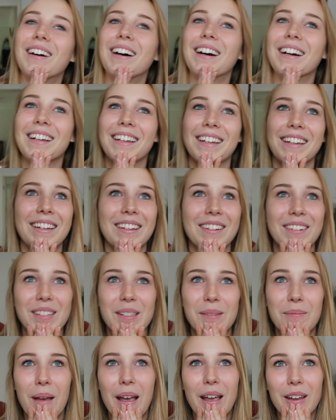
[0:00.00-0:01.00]
fuck. It
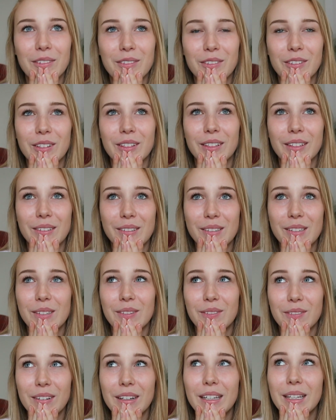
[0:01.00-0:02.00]
was painful. It
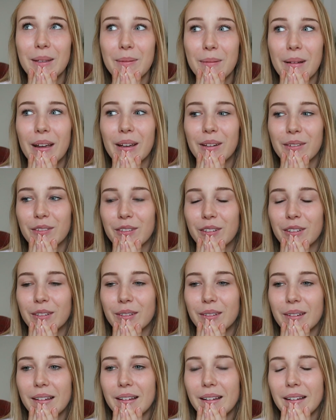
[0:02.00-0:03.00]
was really
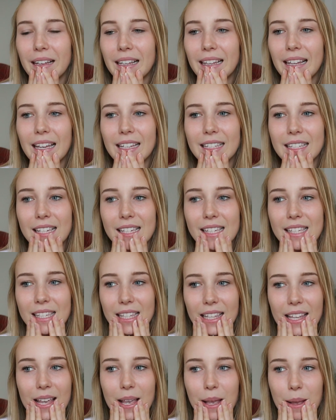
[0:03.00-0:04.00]
painful. Like, to
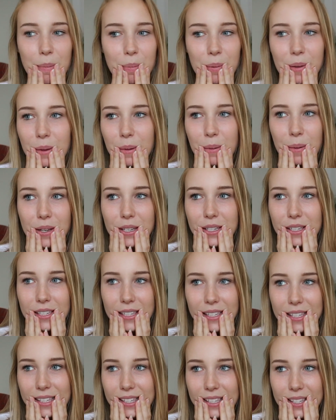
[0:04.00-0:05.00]
sleep, it
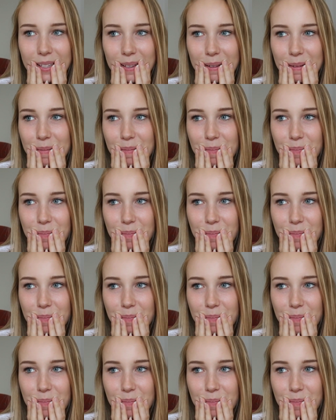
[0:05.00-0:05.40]
was